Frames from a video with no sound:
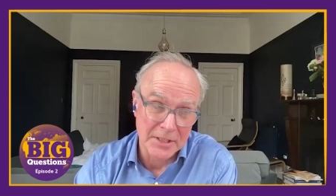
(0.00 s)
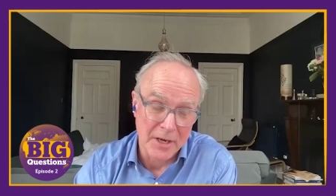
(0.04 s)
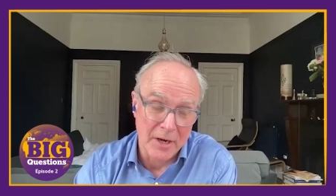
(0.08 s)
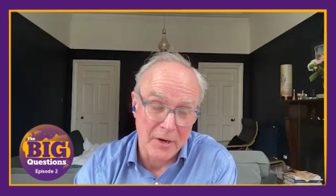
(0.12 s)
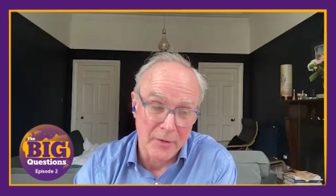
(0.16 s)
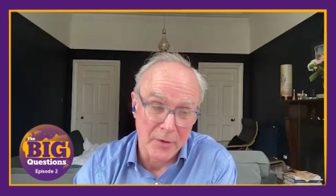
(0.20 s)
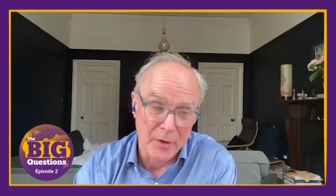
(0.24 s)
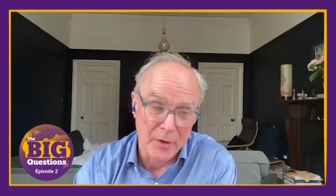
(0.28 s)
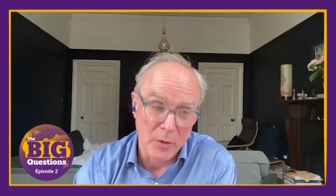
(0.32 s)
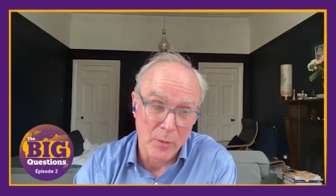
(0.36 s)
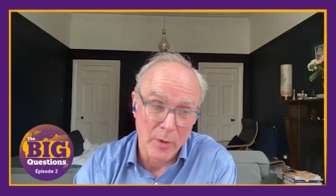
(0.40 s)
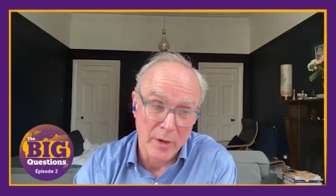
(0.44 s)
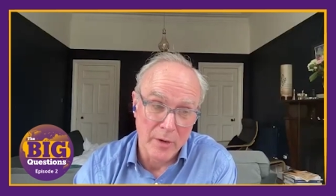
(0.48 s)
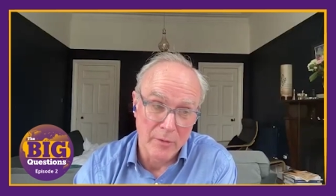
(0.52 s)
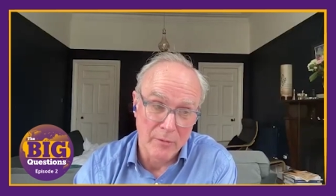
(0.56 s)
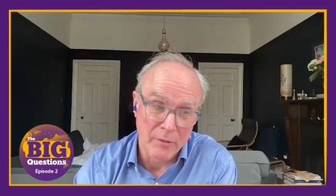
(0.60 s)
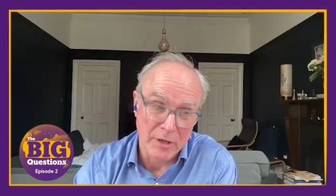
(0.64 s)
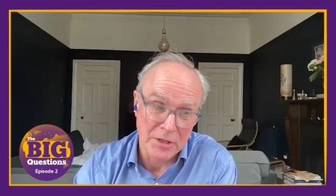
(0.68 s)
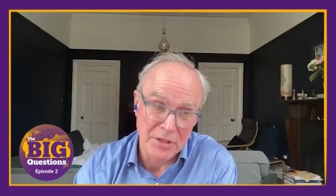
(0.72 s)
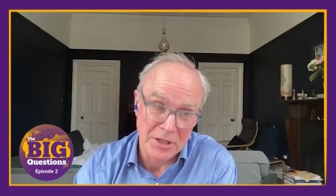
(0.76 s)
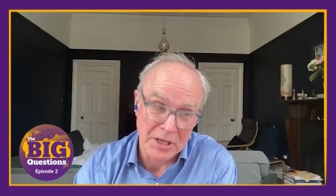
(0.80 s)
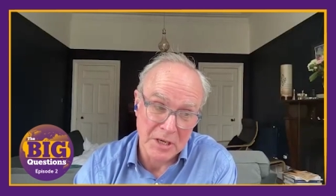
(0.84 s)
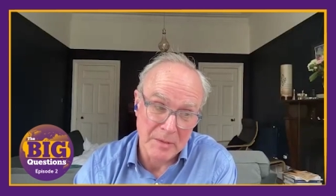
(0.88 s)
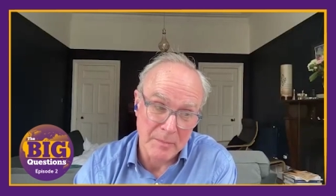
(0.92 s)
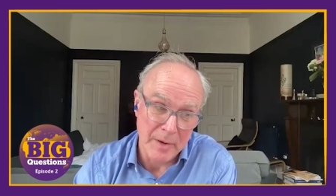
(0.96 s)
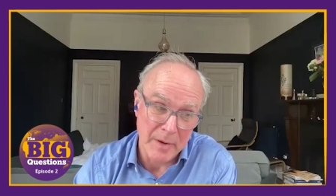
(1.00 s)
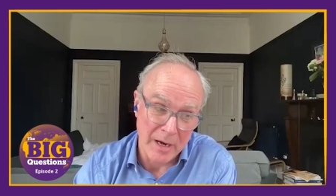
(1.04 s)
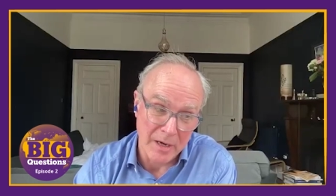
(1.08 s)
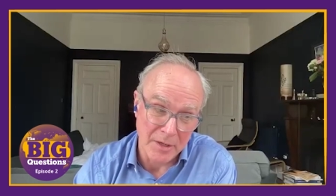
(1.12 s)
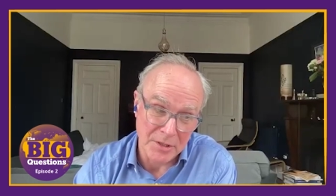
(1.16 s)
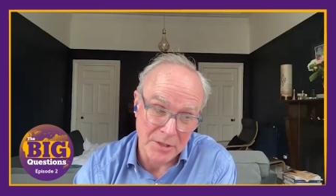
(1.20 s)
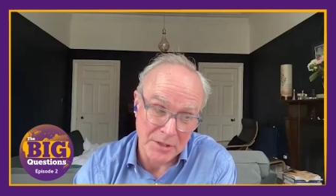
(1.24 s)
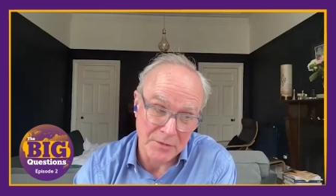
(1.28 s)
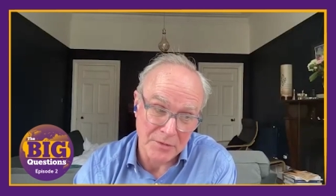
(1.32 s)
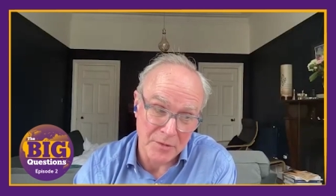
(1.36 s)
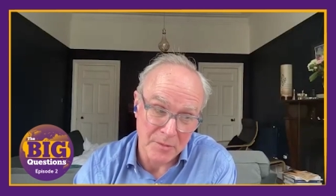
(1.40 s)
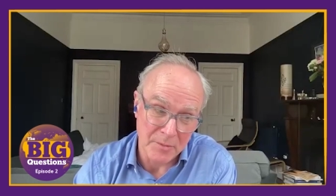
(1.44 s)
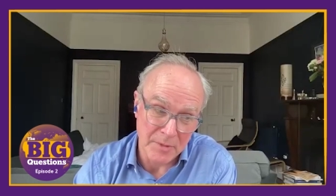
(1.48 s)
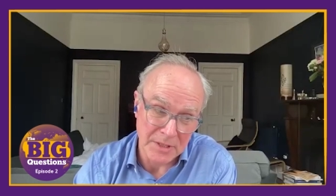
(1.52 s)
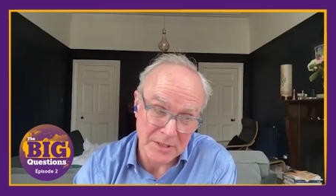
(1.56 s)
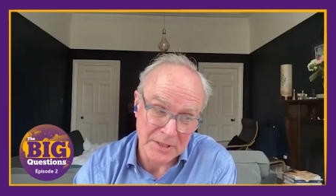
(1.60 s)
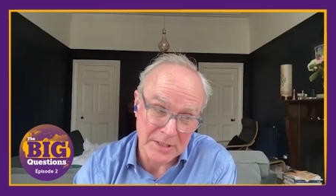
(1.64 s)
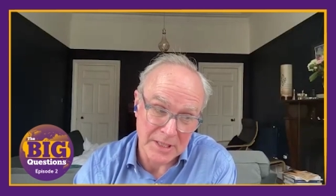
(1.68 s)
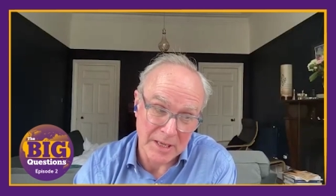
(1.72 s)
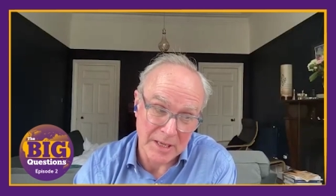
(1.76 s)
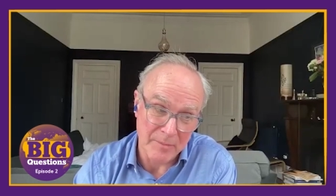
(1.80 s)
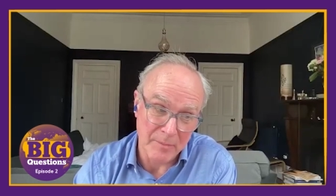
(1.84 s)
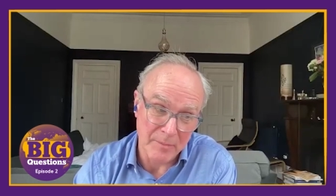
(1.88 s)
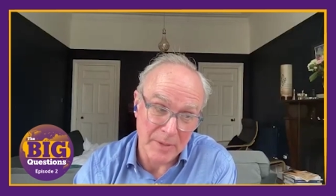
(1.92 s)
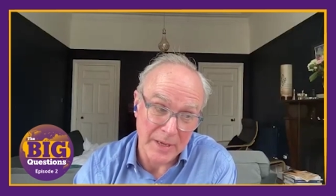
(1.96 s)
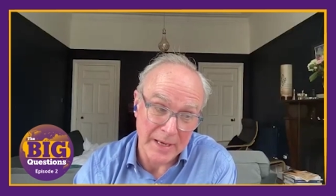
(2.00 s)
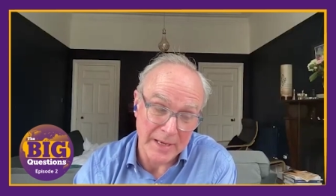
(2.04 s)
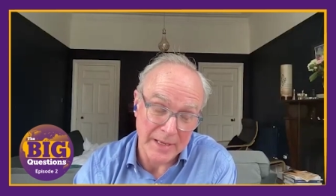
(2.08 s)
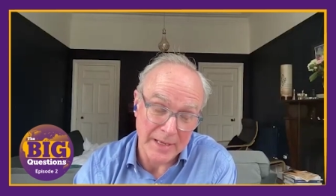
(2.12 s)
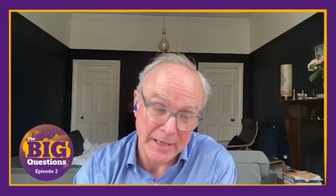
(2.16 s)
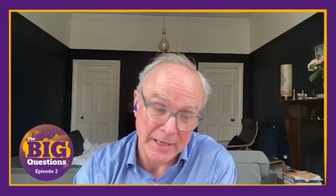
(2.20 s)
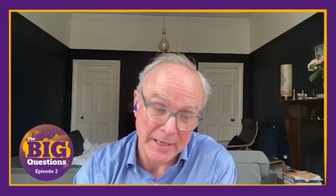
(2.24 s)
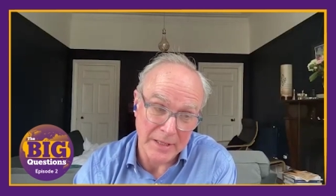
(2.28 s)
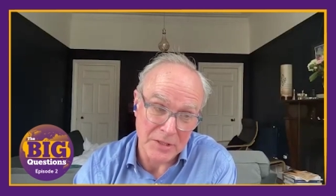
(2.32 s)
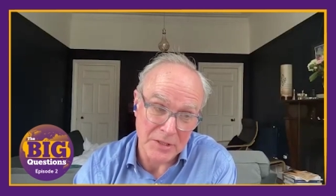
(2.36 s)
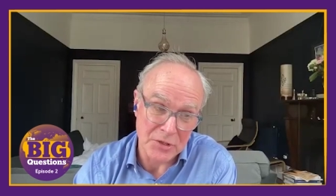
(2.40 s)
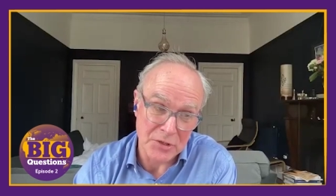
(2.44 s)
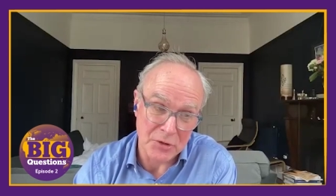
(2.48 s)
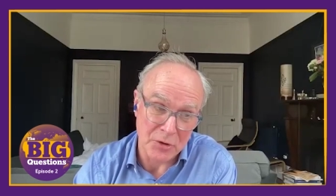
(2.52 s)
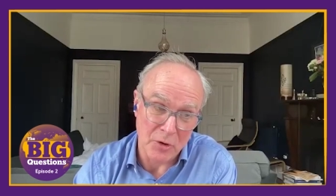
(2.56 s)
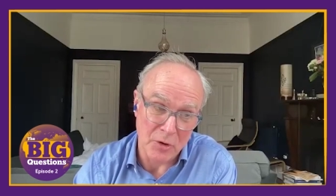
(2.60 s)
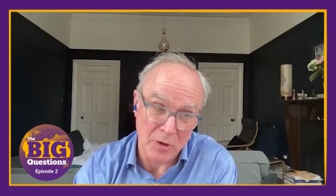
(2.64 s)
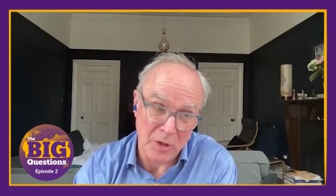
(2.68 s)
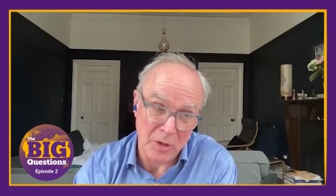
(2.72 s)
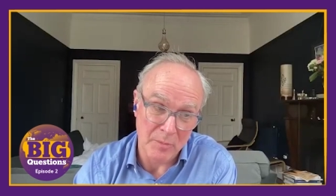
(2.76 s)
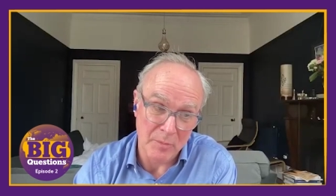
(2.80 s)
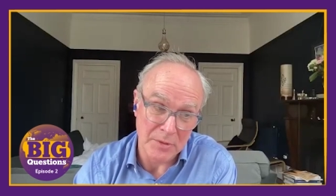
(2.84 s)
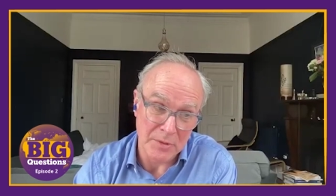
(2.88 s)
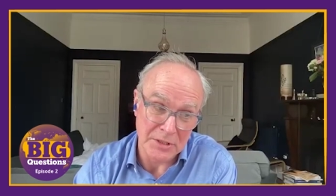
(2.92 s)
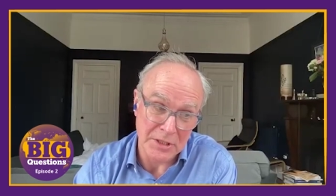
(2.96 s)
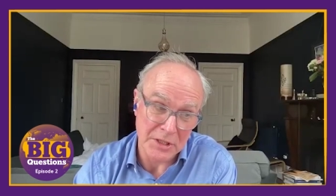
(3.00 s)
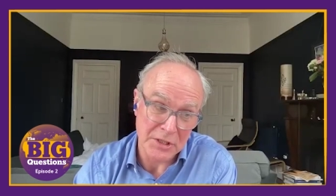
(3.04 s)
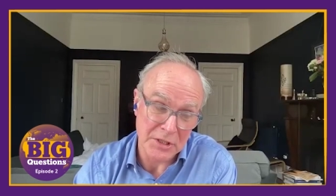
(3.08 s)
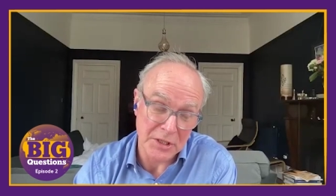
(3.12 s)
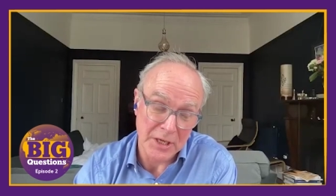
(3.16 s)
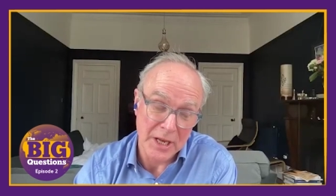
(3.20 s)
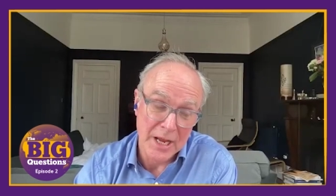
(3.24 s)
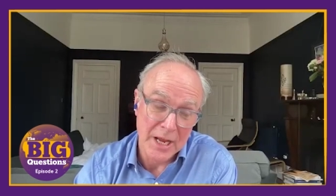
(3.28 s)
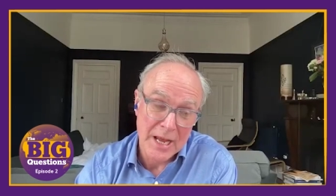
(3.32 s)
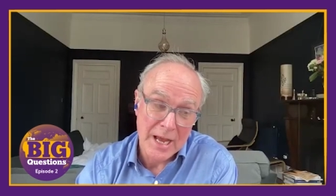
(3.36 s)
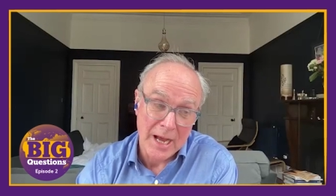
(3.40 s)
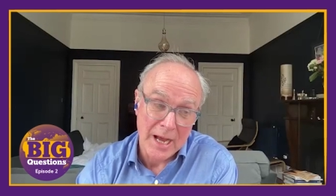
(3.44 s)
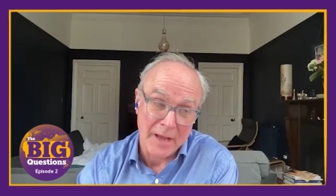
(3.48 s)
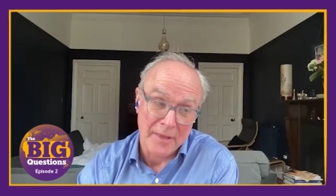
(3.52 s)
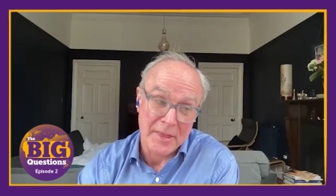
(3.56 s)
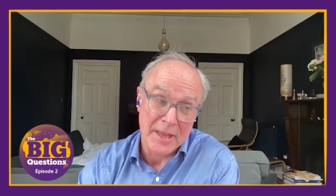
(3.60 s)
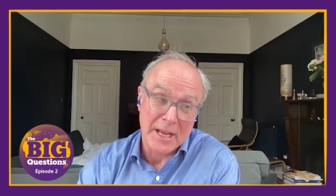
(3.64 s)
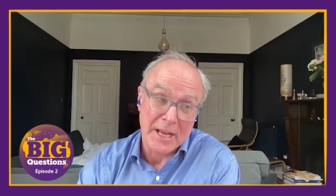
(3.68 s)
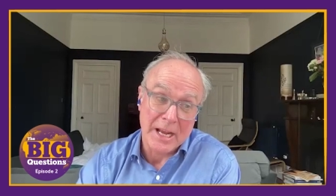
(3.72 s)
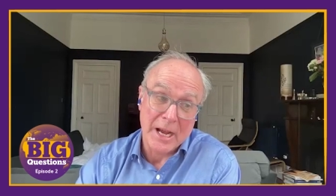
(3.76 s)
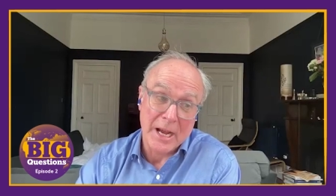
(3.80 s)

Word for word: a scenario where Russia emerges from this campaign in a stronger position.